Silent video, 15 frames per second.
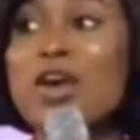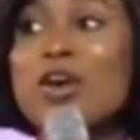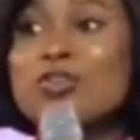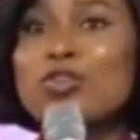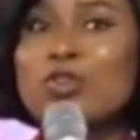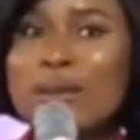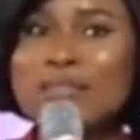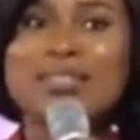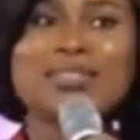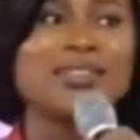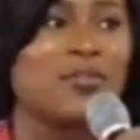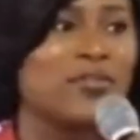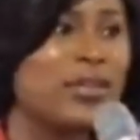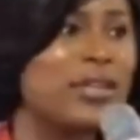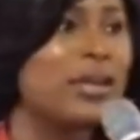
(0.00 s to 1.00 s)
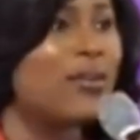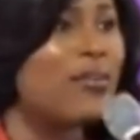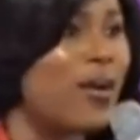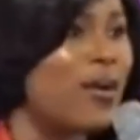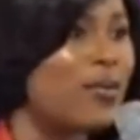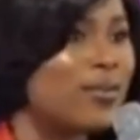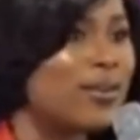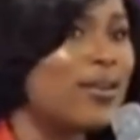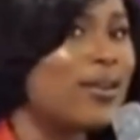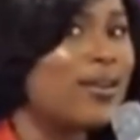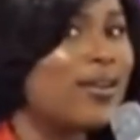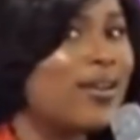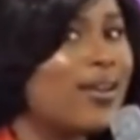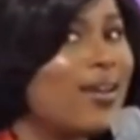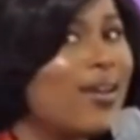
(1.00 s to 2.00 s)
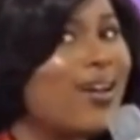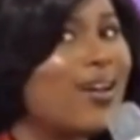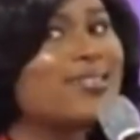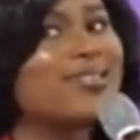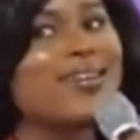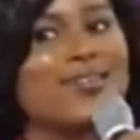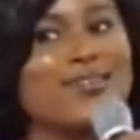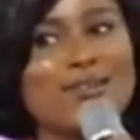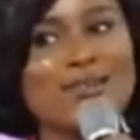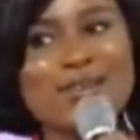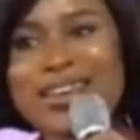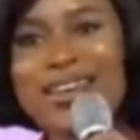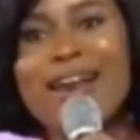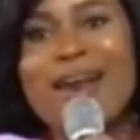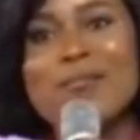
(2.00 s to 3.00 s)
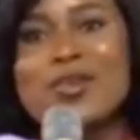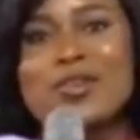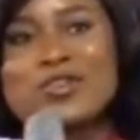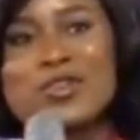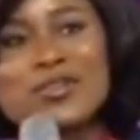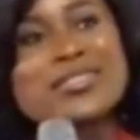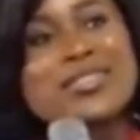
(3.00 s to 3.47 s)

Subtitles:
so you better start reading around. I was like, okay, I'm not sure this is